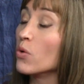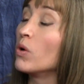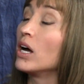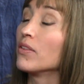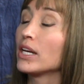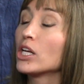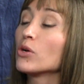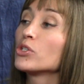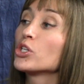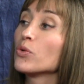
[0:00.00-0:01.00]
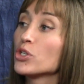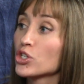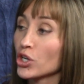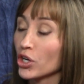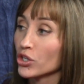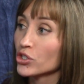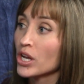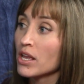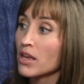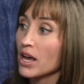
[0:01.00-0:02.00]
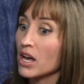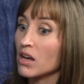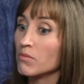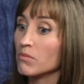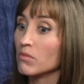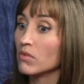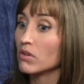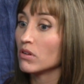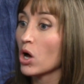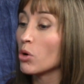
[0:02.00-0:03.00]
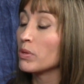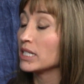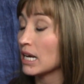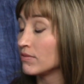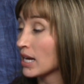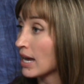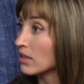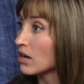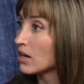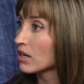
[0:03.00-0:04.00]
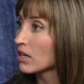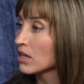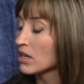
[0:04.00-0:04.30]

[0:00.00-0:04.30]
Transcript: Well, they'd go to a church, um, hoping to have dialogue,